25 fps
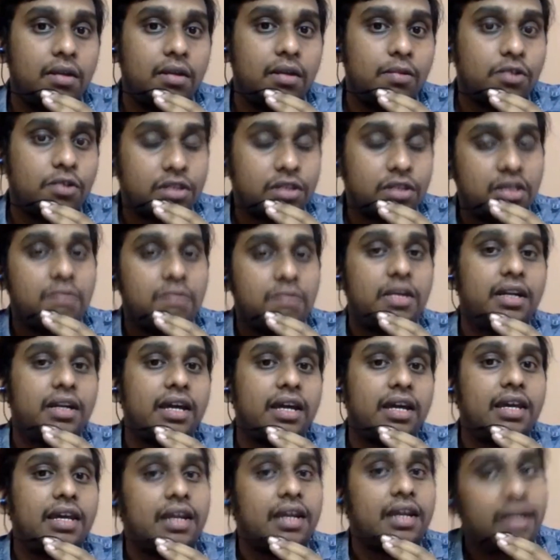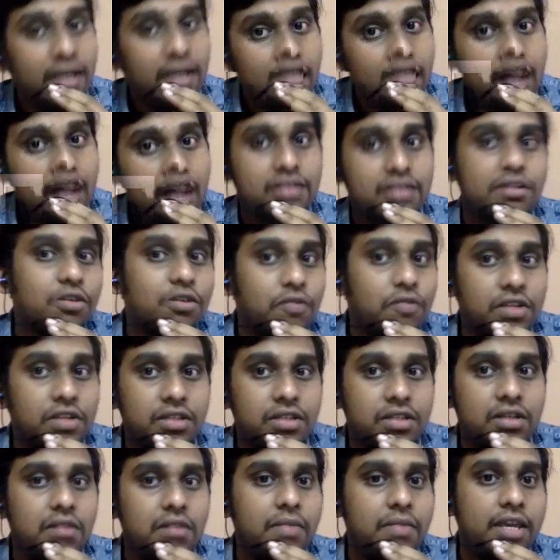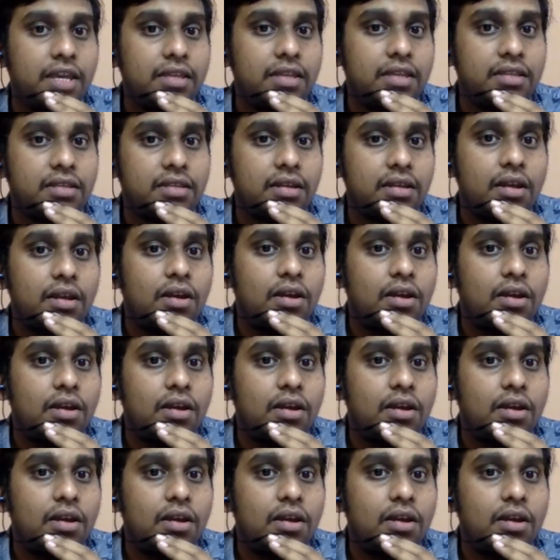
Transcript: because they might directly ask a question in mains,